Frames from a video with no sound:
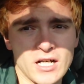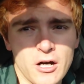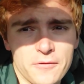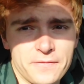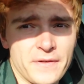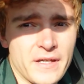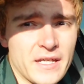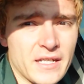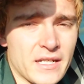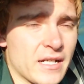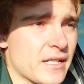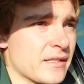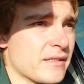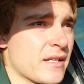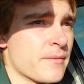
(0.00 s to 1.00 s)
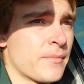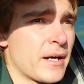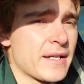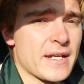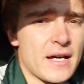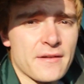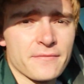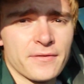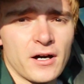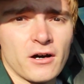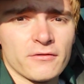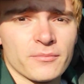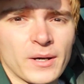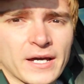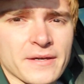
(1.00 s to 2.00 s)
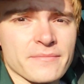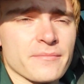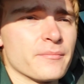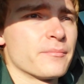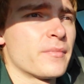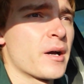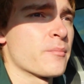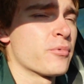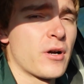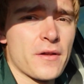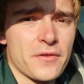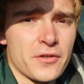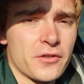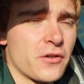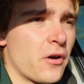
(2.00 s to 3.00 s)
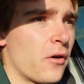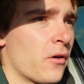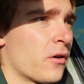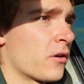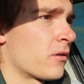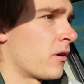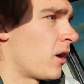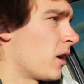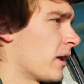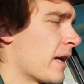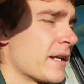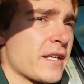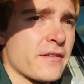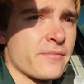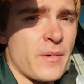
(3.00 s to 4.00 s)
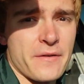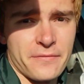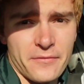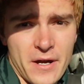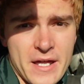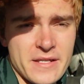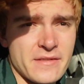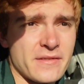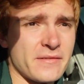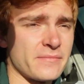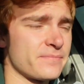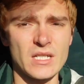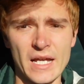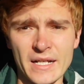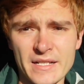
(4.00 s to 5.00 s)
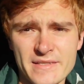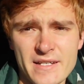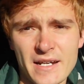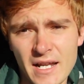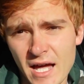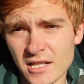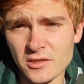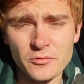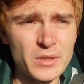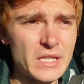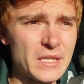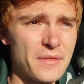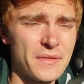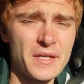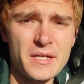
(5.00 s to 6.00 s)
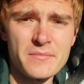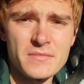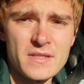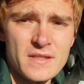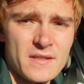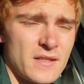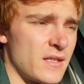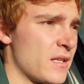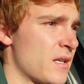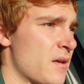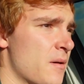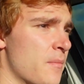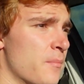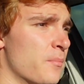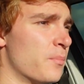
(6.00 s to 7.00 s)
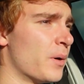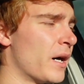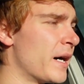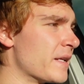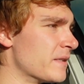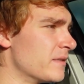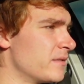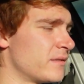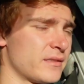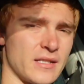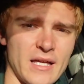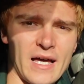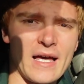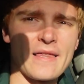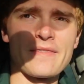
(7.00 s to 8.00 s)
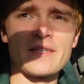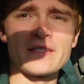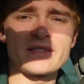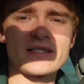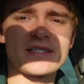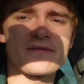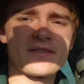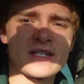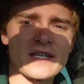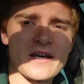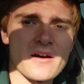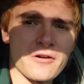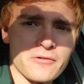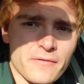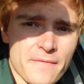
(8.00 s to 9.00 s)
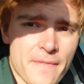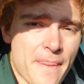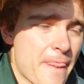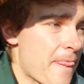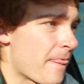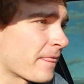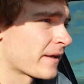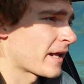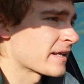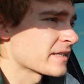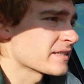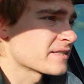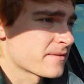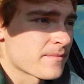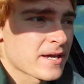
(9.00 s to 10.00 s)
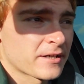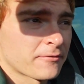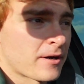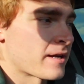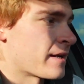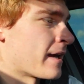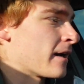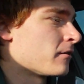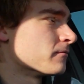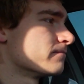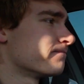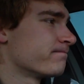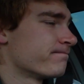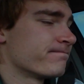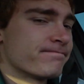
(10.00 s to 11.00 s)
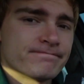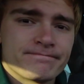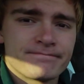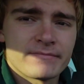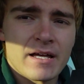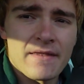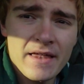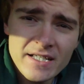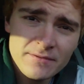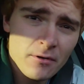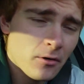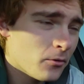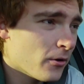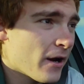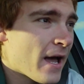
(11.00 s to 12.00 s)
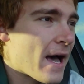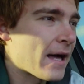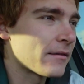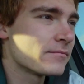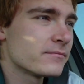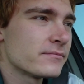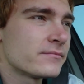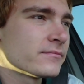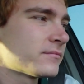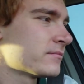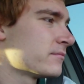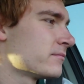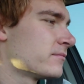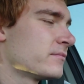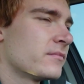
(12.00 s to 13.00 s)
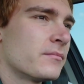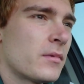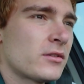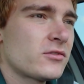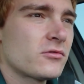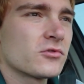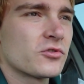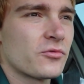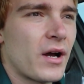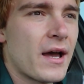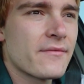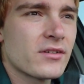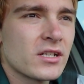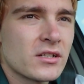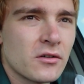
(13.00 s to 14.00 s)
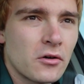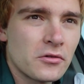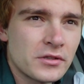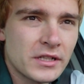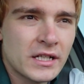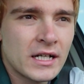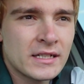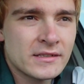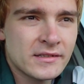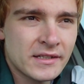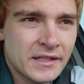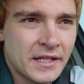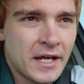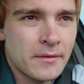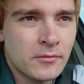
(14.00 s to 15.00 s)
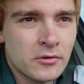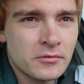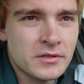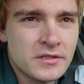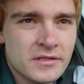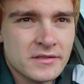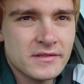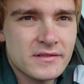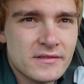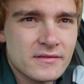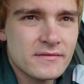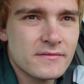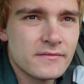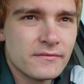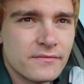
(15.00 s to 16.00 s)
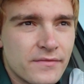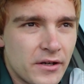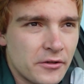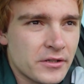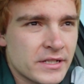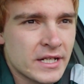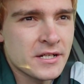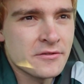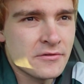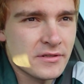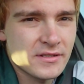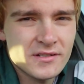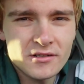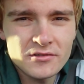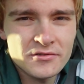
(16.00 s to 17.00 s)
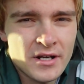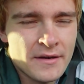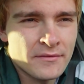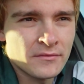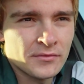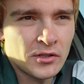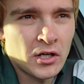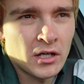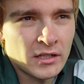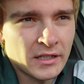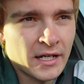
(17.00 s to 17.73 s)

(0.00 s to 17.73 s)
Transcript: golfing, and it, it might not involve my, my brother or uh, any of my friends, and it's not Halloween themed but this is the video that I need to make right now. And that's where we're at. I'm also driving and holding on to the camera, which is very dangerous. Don't drive and vlog,